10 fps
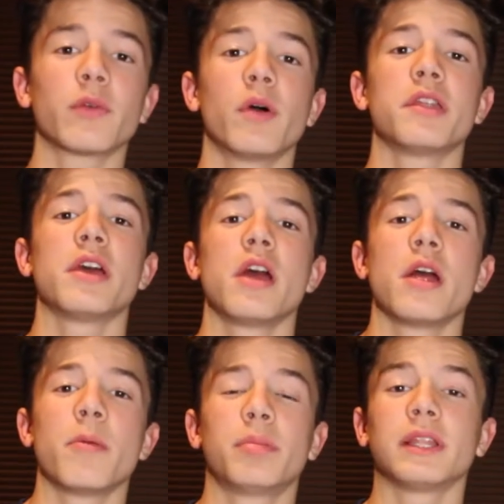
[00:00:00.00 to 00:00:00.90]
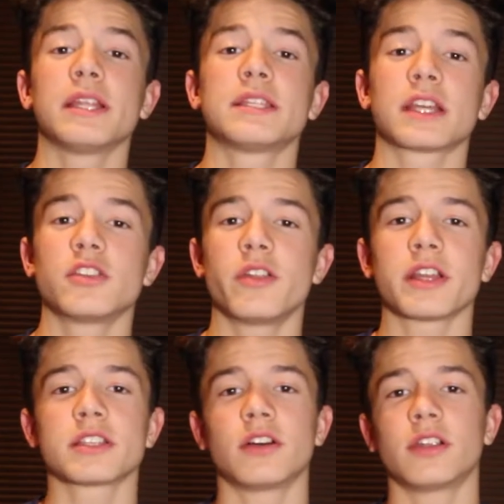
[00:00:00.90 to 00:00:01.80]
what plate
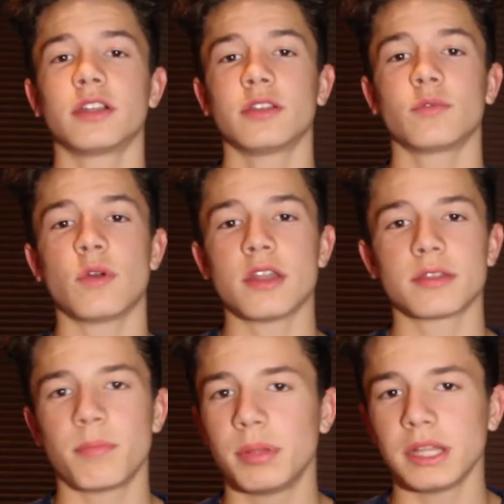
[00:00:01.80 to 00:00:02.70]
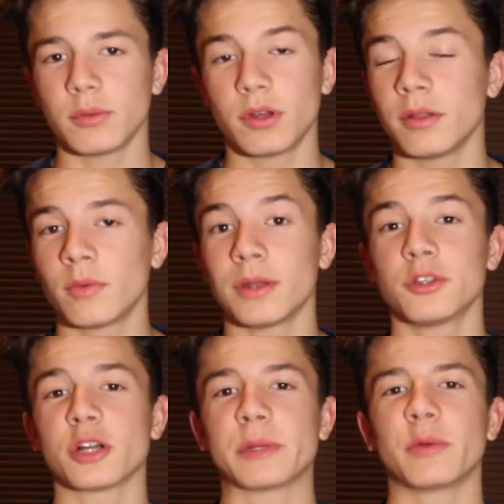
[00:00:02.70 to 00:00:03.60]
tectonics are and what, what, what I'm
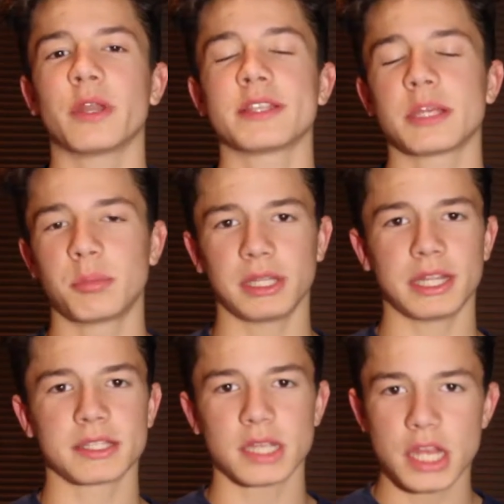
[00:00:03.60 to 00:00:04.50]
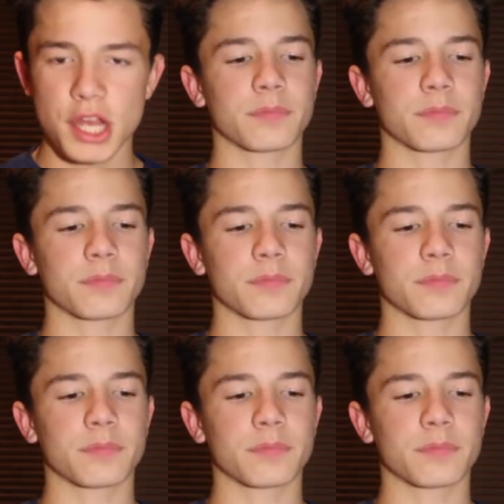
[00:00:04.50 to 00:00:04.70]
talking about when I say plates.